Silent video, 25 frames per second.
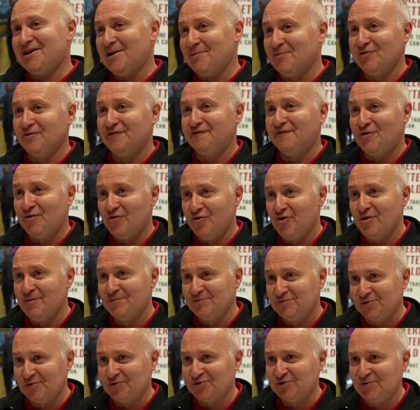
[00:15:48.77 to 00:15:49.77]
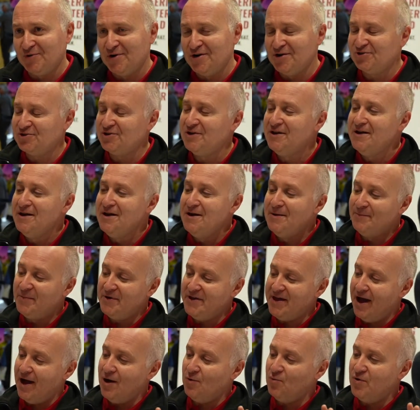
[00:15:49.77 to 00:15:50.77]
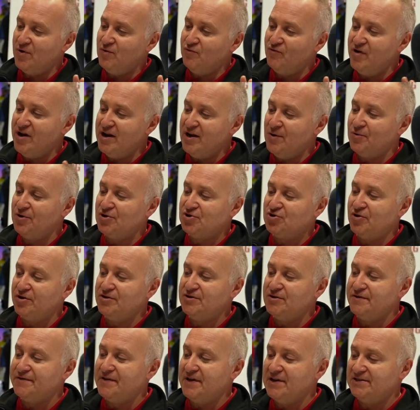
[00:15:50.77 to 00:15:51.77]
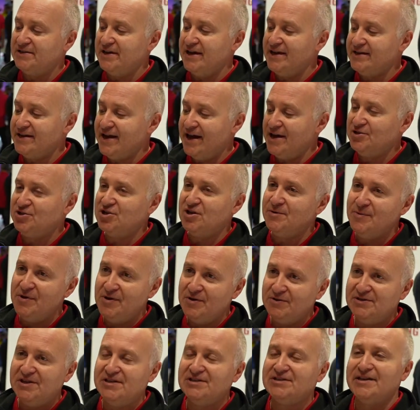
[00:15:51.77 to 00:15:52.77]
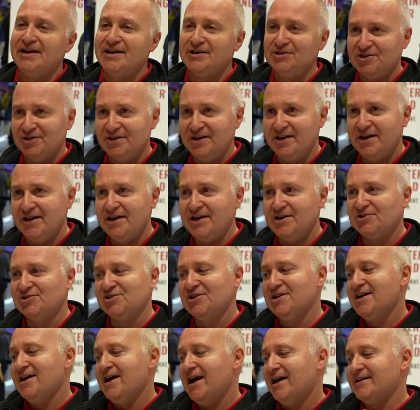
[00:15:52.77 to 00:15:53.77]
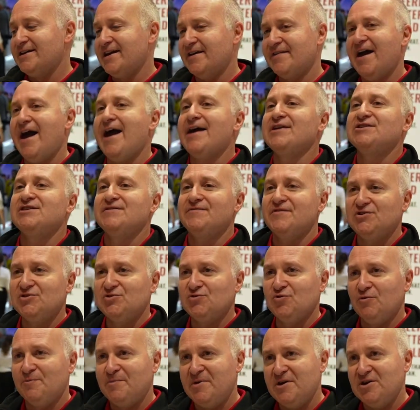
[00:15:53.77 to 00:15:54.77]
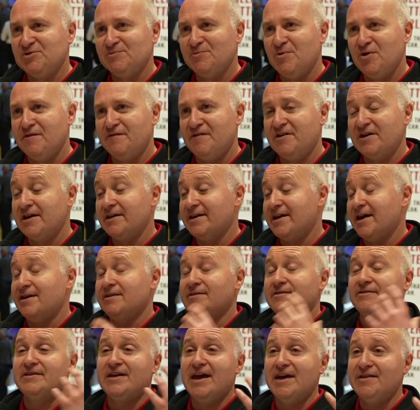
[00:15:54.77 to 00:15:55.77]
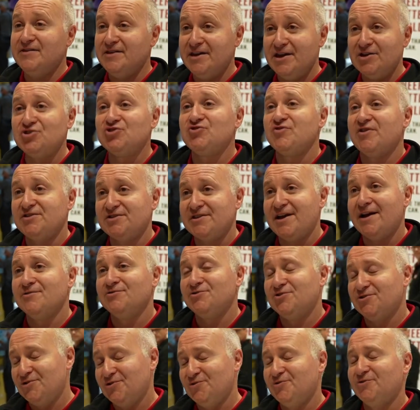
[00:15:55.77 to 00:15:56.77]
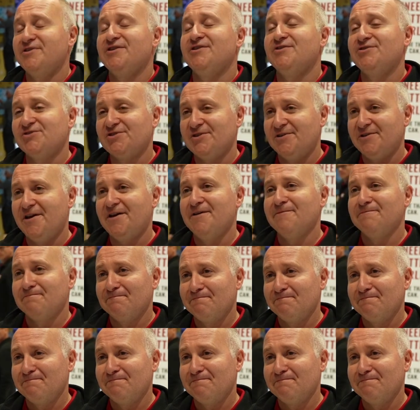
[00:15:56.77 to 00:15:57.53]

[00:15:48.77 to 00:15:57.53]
Come on the forum, talk to us. But yeah, we really want to try and do things that engage communities and engineers and get that activist sort of piece moving and get the interest out into the audience. So yeah.